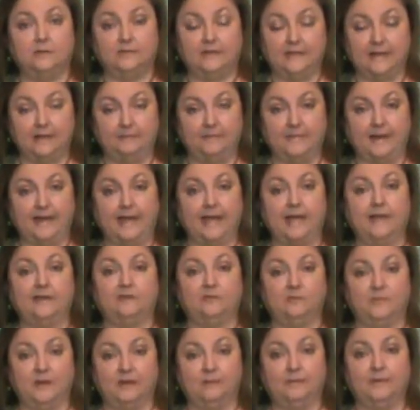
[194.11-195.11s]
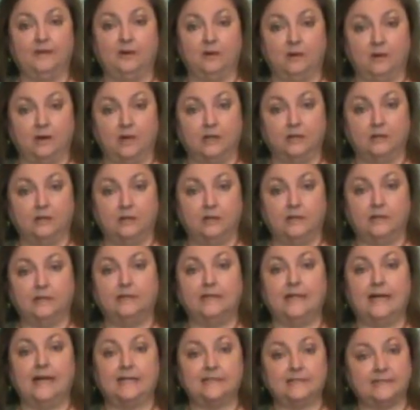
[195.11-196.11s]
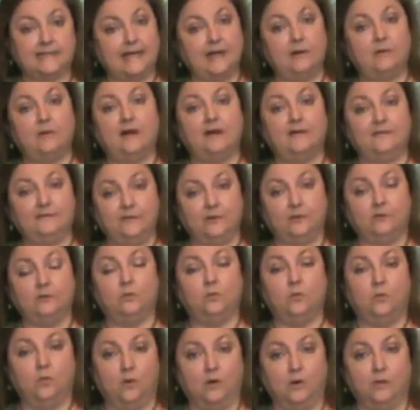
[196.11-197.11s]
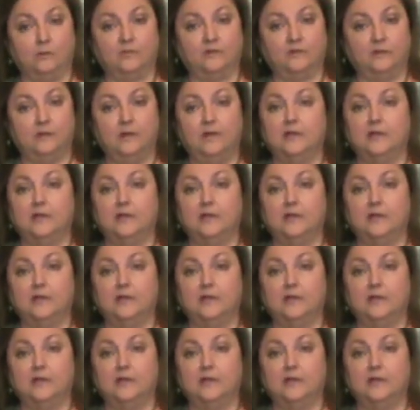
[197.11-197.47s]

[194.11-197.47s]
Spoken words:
that my hands may be on. That's how I feel the warmth.